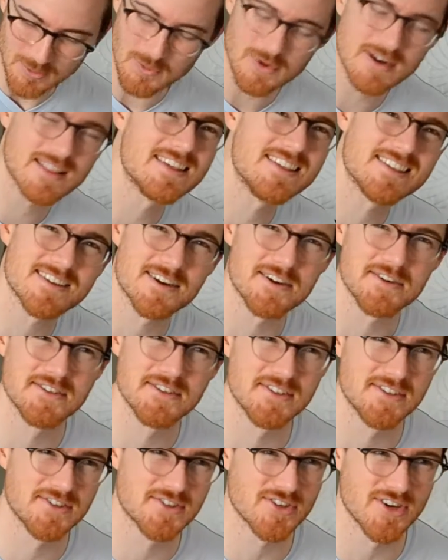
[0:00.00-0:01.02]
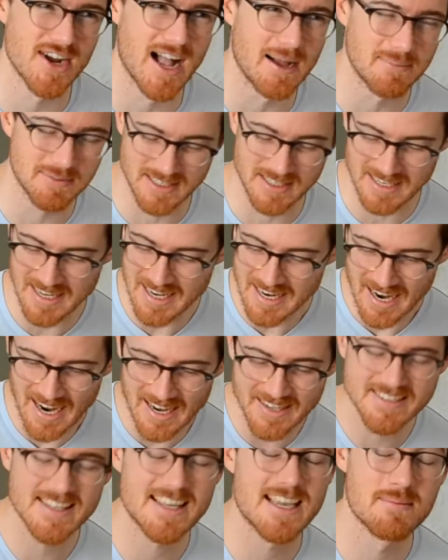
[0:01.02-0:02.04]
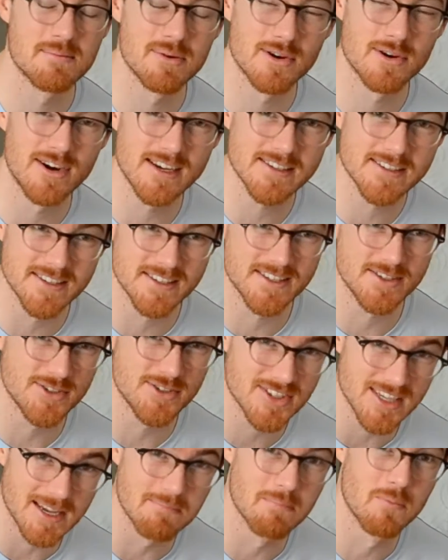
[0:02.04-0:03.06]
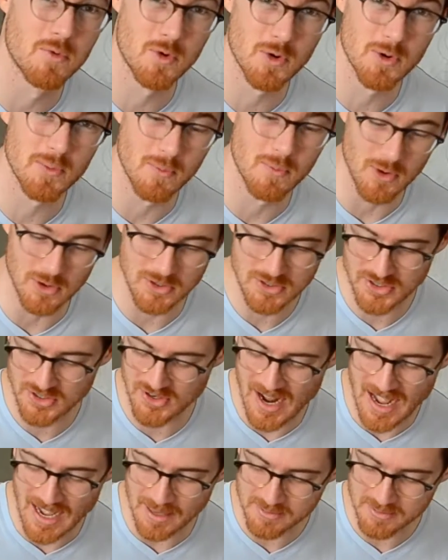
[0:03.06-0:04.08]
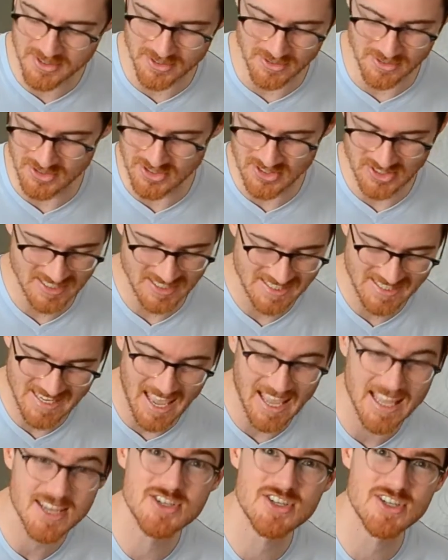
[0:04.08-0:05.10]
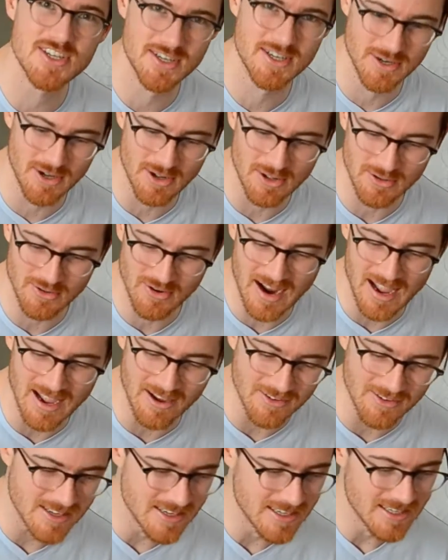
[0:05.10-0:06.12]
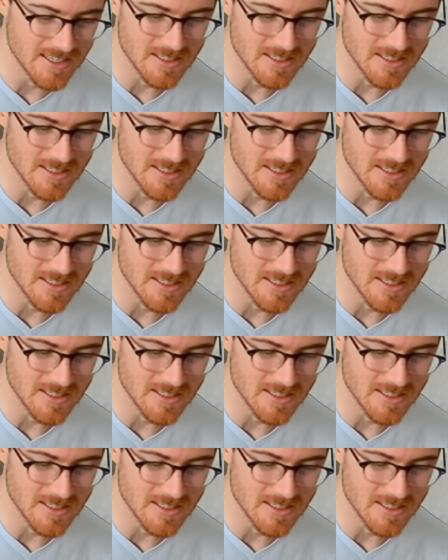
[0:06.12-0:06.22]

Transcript: one of these cards is trapped. And as the game progresses, you set more and more traps. So it's just tension all around.